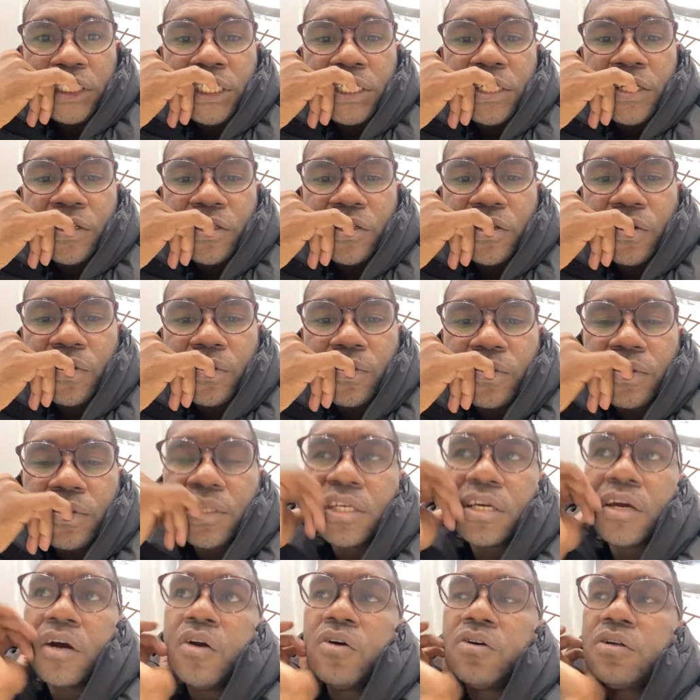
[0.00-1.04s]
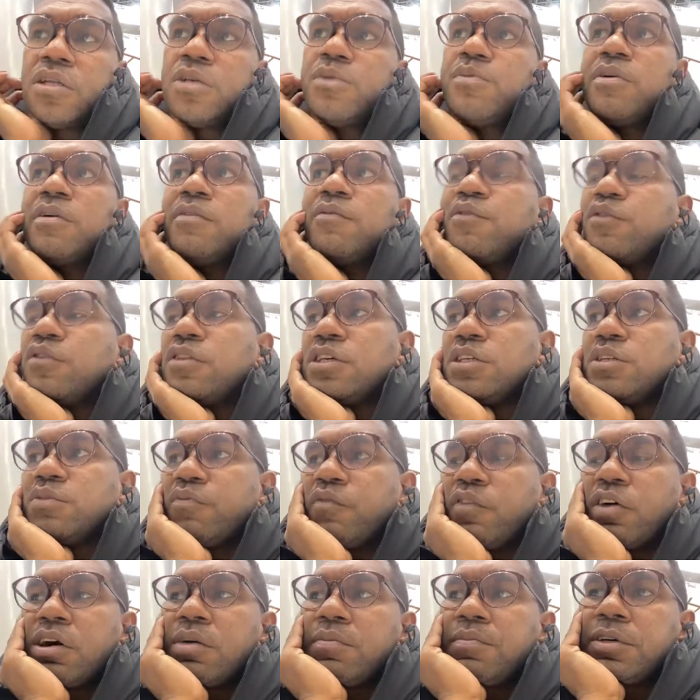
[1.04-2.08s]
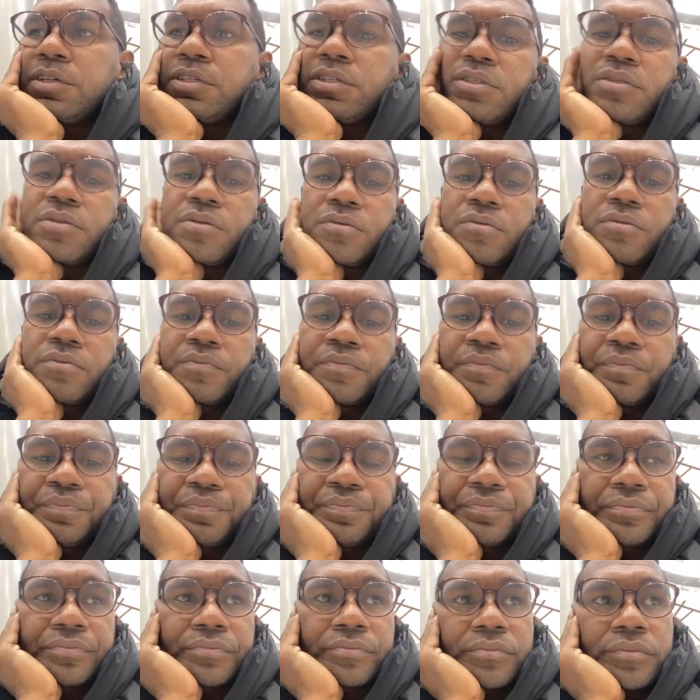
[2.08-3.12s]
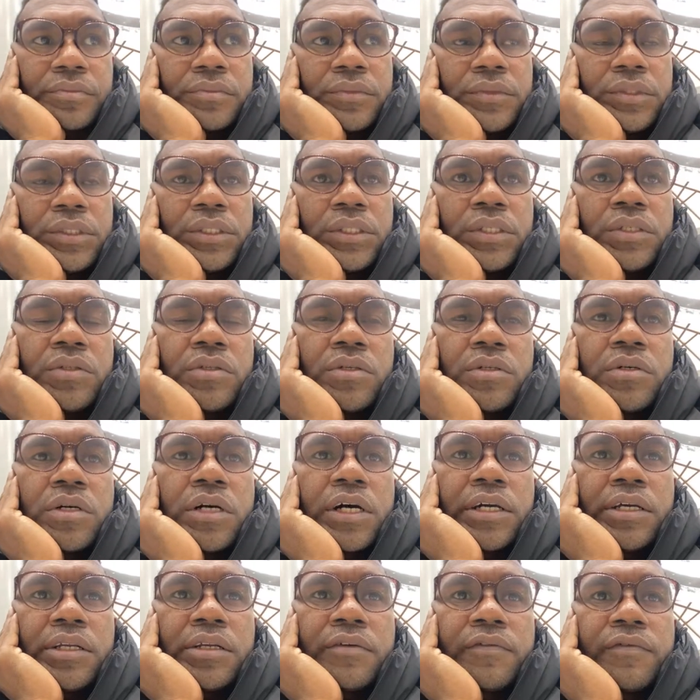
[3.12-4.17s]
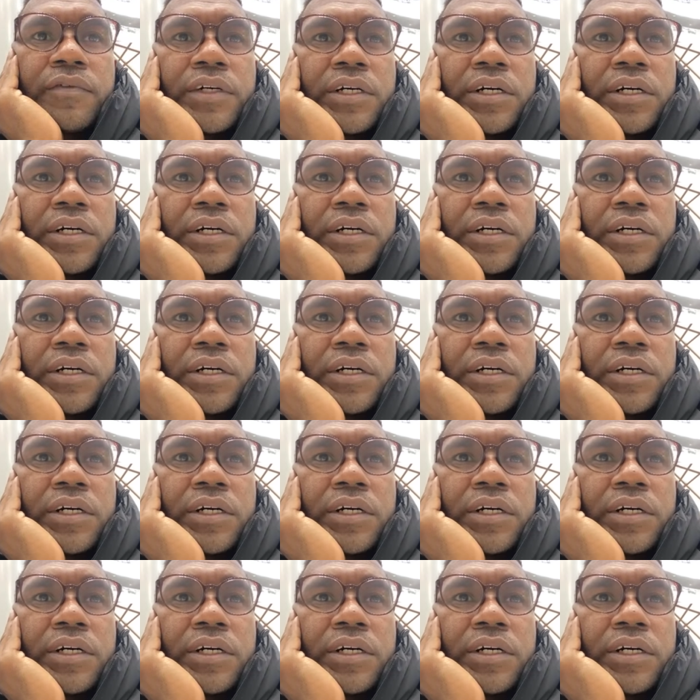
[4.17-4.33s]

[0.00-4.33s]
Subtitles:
So the only way for these farmers to kind of